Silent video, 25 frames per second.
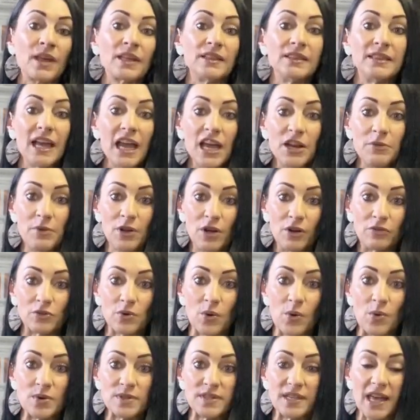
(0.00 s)
Then we of
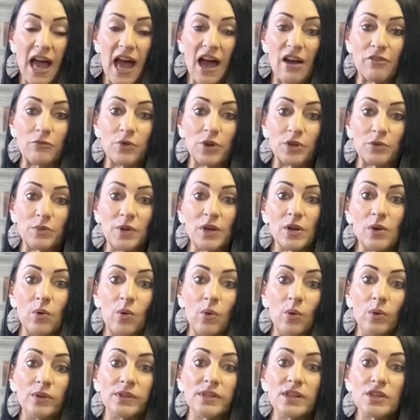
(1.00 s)
course have what we
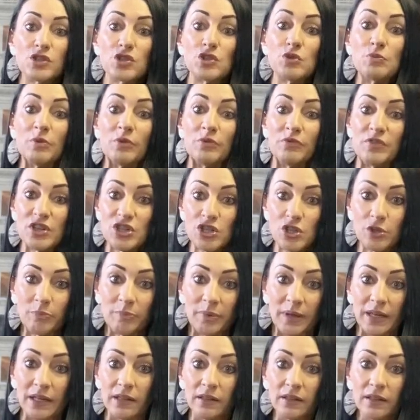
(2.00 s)
call the superficial
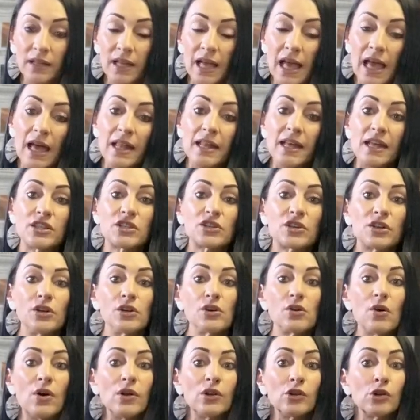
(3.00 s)
peel that's going to
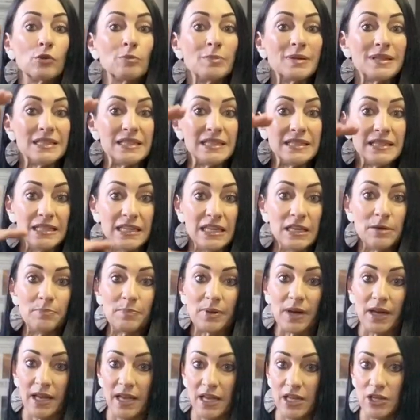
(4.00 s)
go a little bit
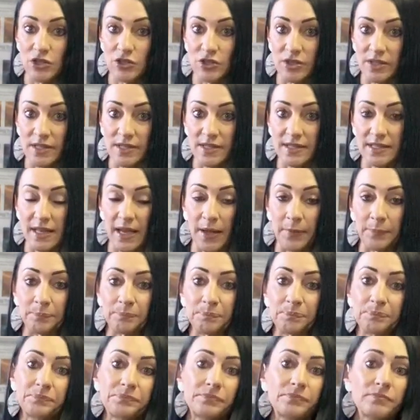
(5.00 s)
deeper into the skin.
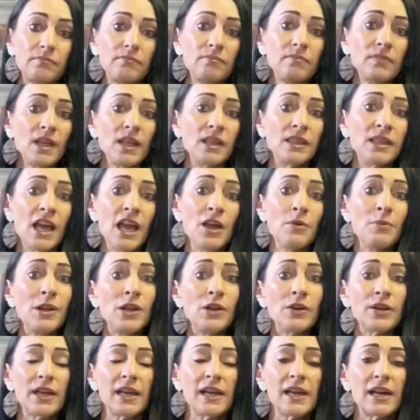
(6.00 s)
There
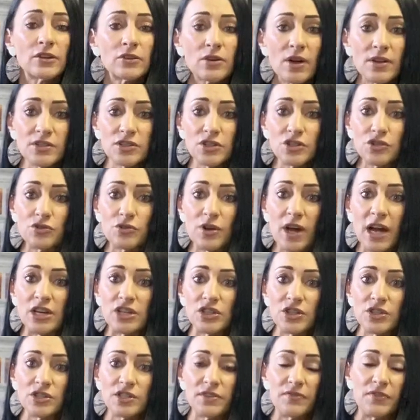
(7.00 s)
we're looking at
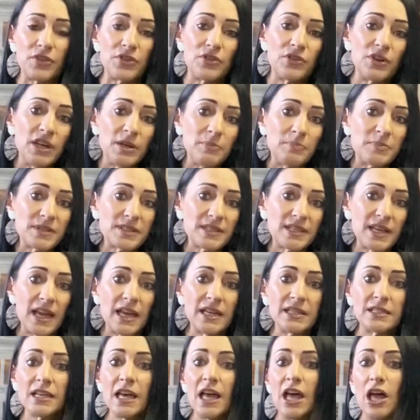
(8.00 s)
concentrations of a
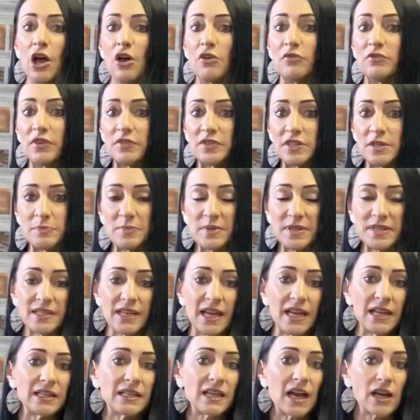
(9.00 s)
30%,
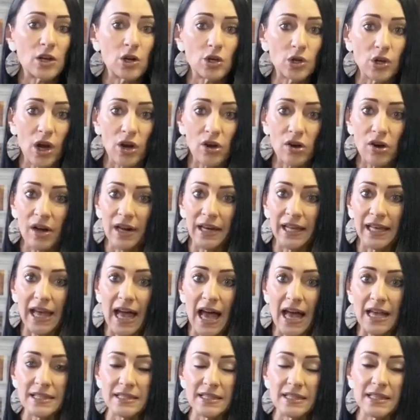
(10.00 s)
50% like a glycolic
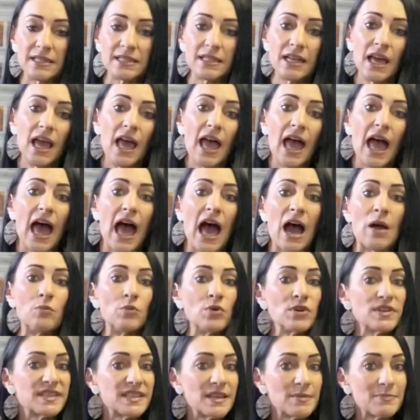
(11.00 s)
acid,
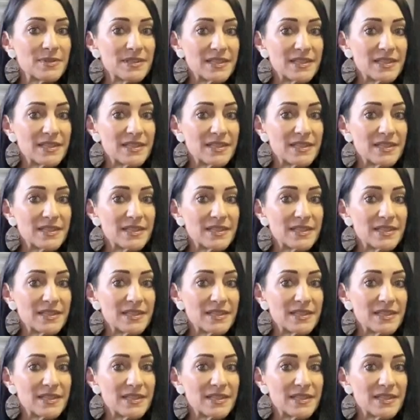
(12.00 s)
with some